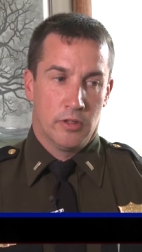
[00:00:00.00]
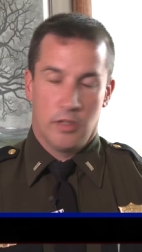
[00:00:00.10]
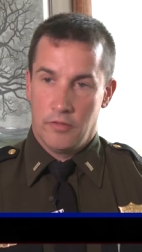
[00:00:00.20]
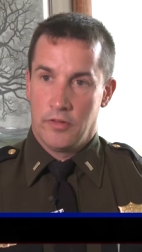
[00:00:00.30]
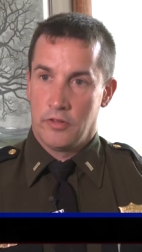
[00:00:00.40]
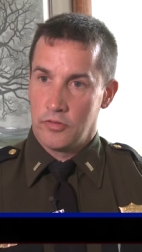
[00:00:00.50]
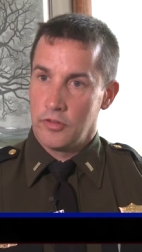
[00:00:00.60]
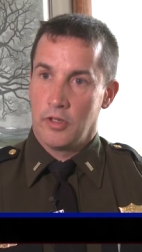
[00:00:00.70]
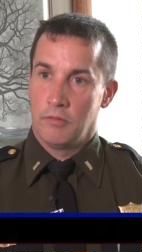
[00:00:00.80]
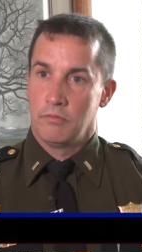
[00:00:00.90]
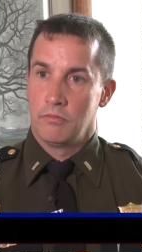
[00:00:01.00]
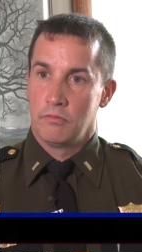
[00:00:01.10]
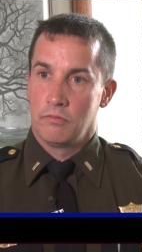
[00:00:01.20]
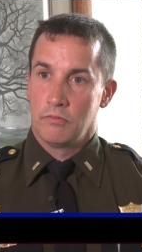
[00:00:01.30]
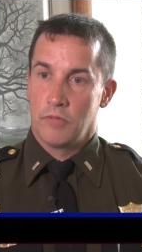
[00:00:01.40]
of this um,
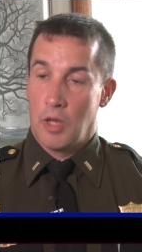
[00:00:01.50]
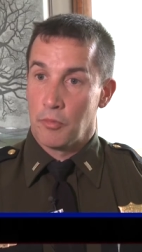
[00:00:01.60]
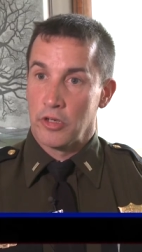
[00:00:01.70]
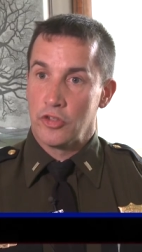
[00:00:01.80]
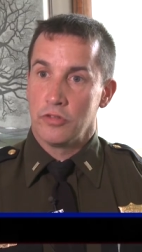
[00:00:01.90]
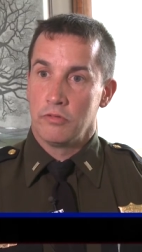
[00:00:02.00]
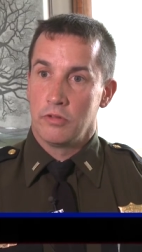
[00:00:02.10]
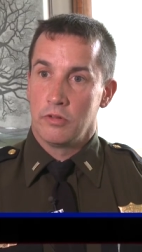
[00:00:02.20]
operation.